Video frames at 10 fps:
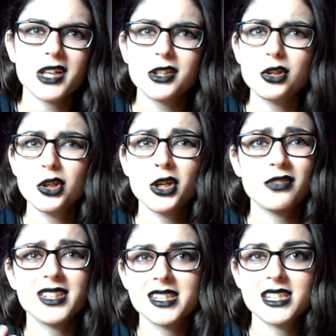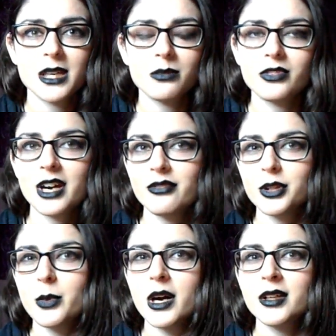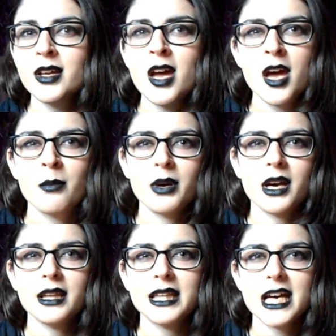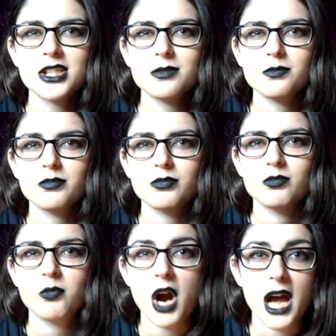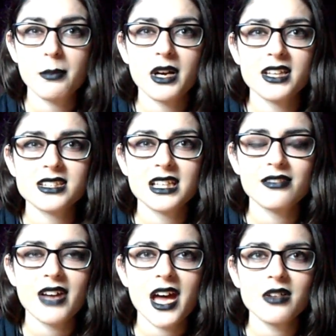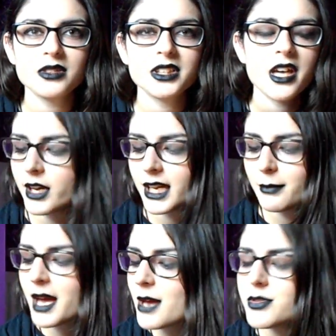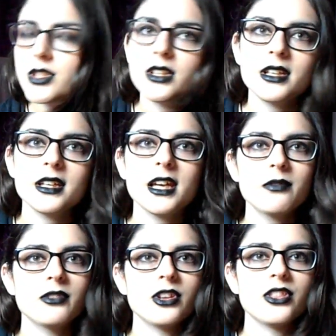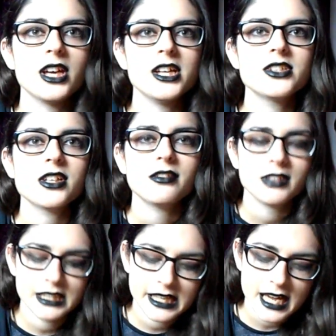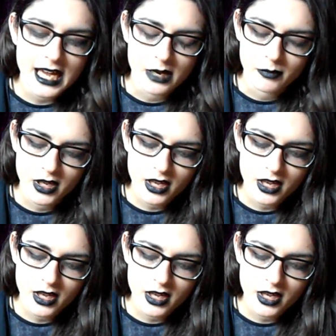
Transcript: I don't know if it's the same for everyone but that's what I personally found. I am absolutely in love with this, I really am.